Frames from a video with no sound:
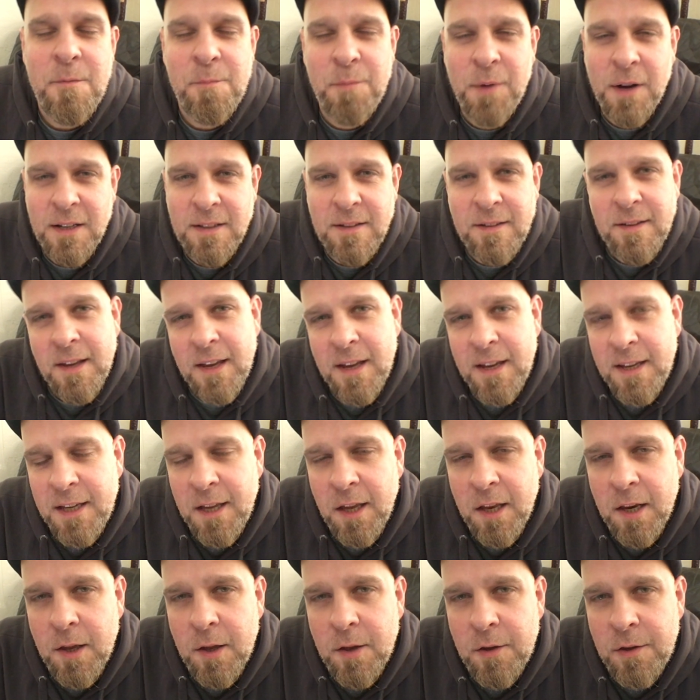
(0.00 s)
But,
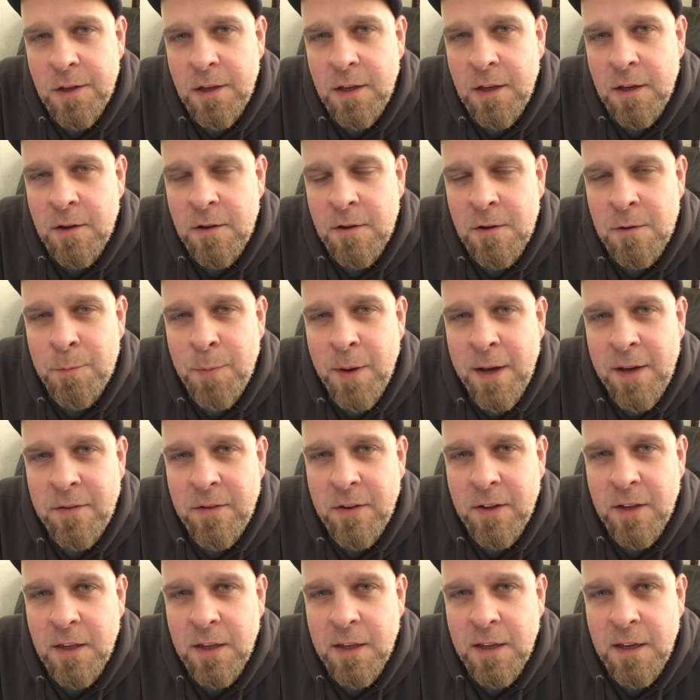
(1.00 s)
you know, you're
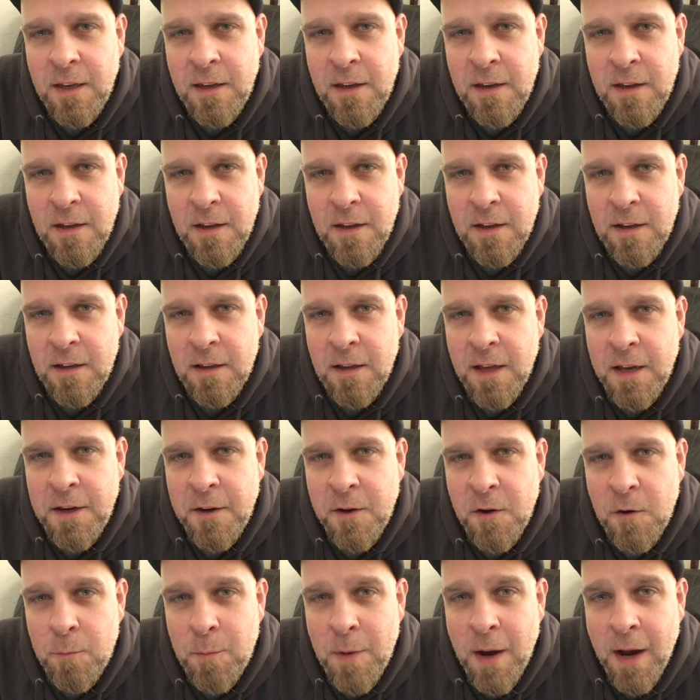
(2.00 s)
basically
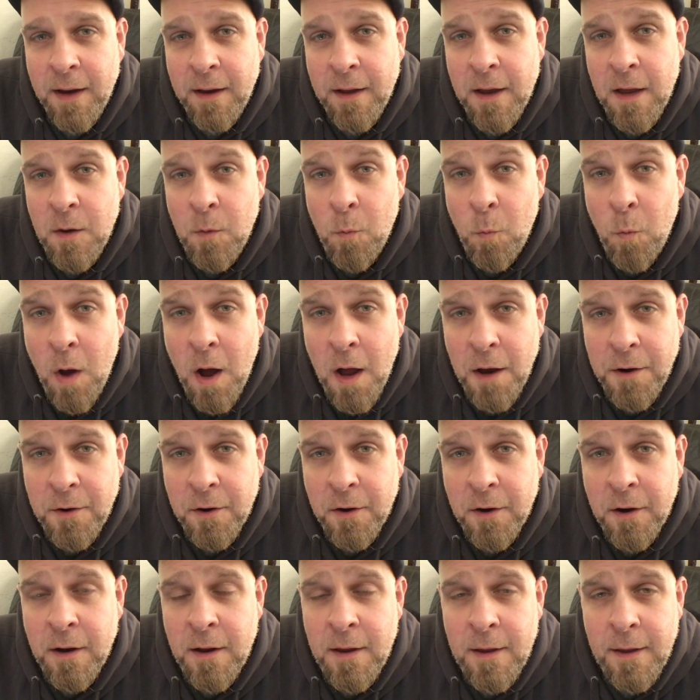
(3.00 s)
letting your mind kind of
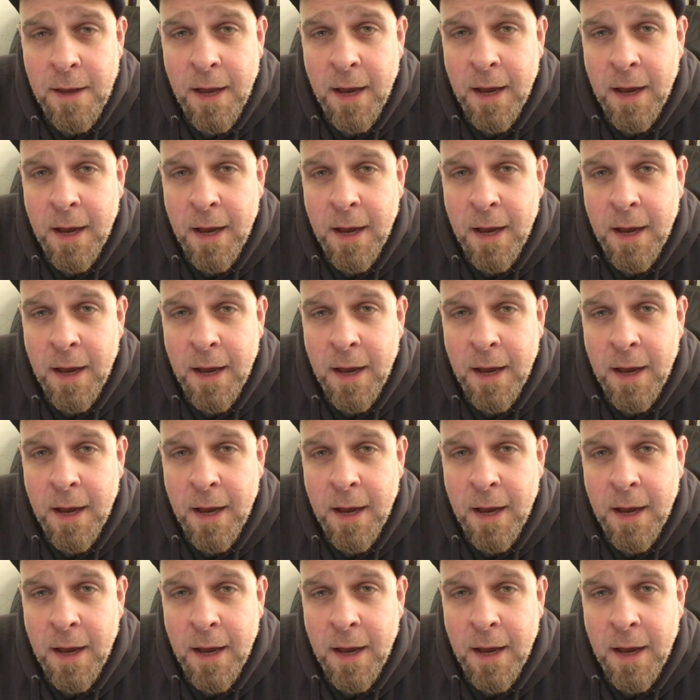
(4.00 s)
wander.